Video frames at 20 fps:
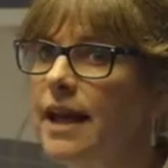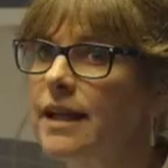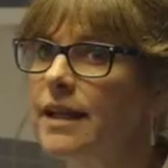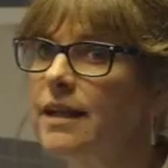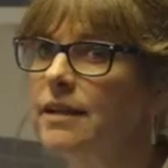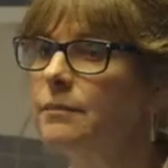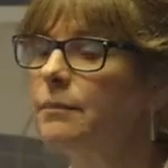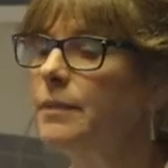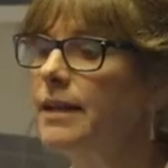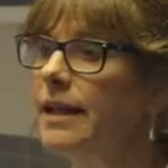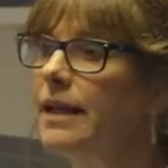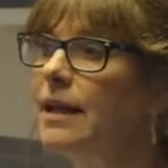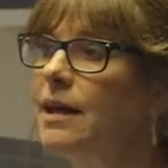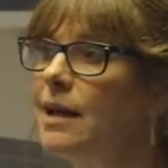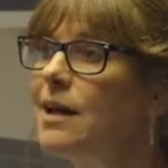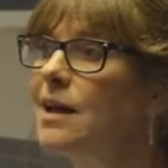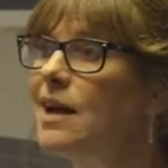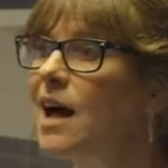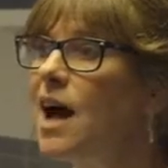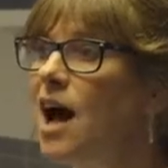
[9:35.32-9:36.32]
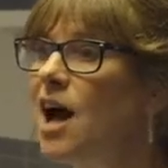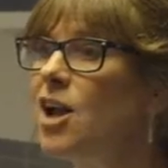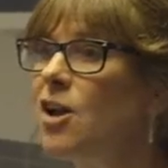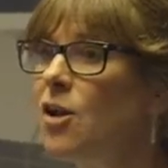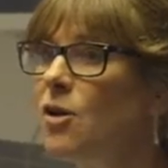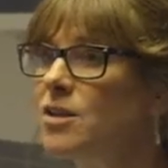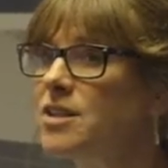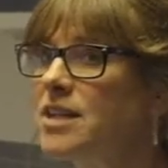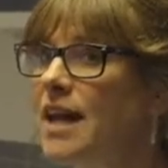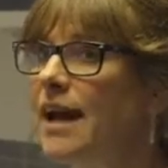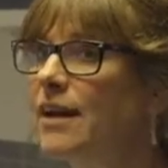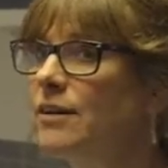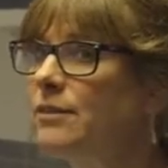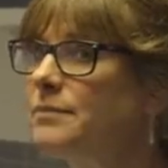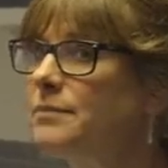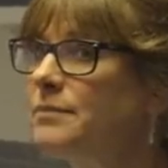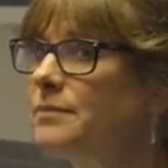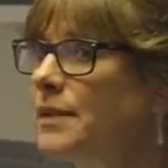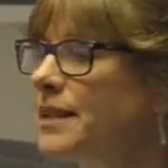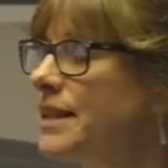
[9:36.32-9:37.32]
that, can be a lot out
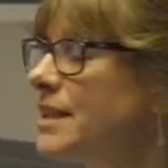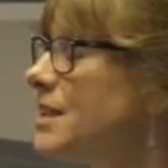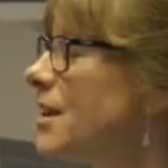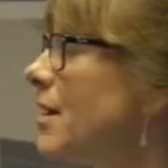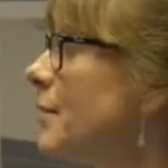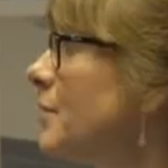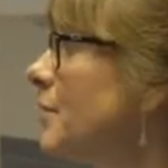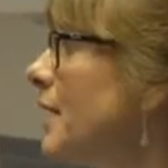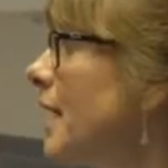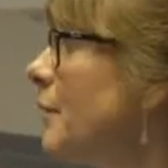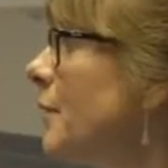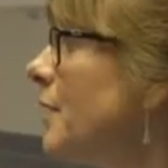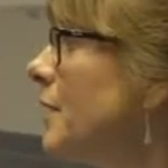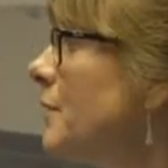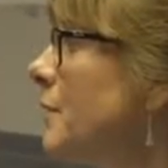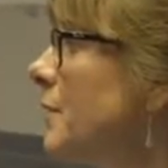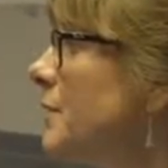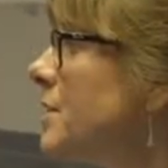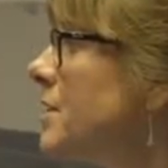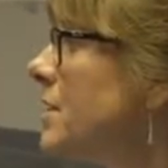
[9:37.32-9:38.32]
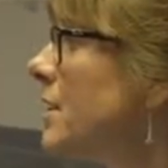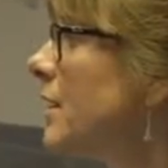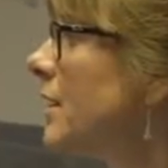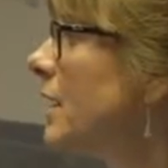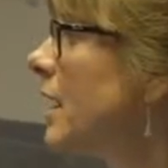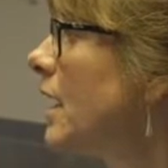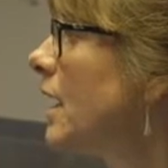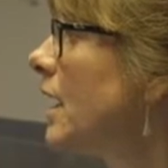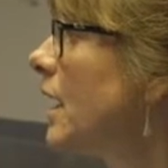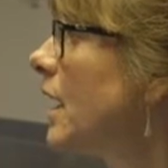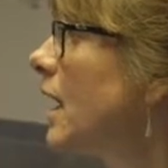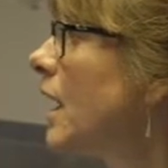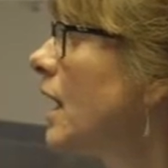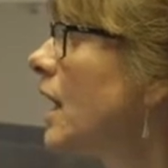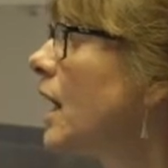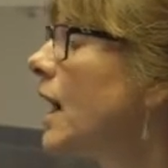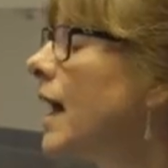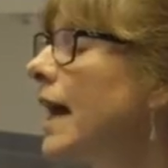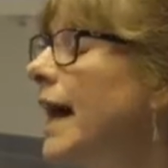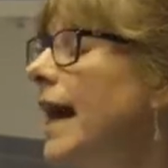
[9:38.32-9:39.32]
by the time you get where you want to.
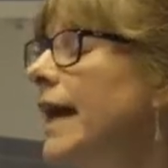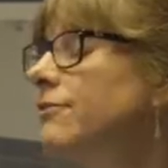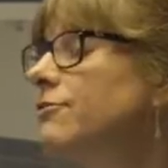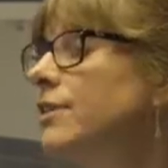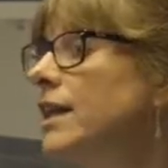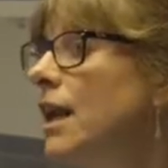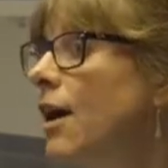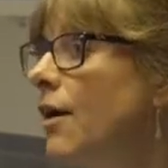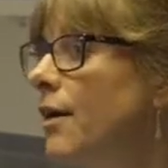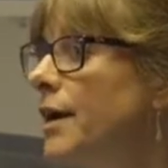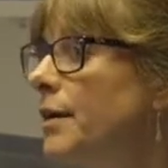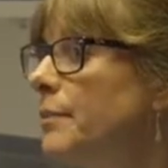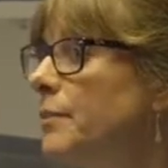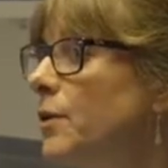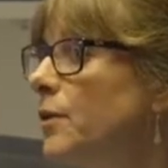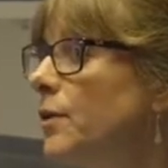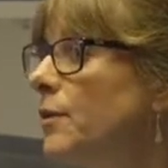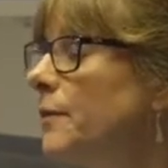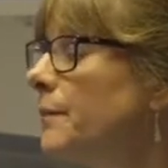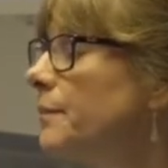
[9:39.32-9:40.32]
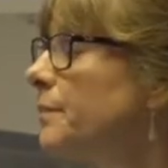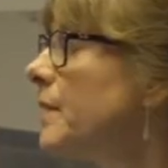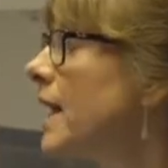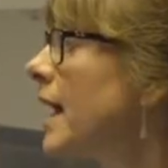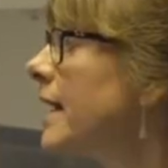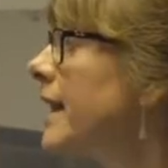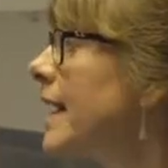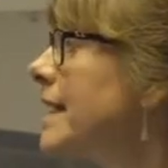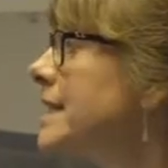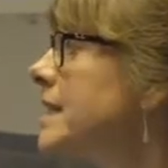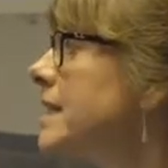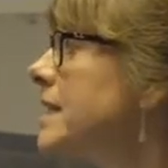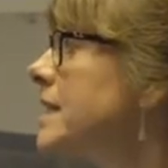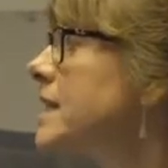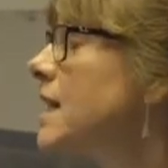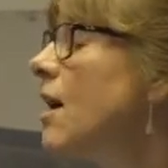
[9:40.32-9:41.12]
And reliable, and that's in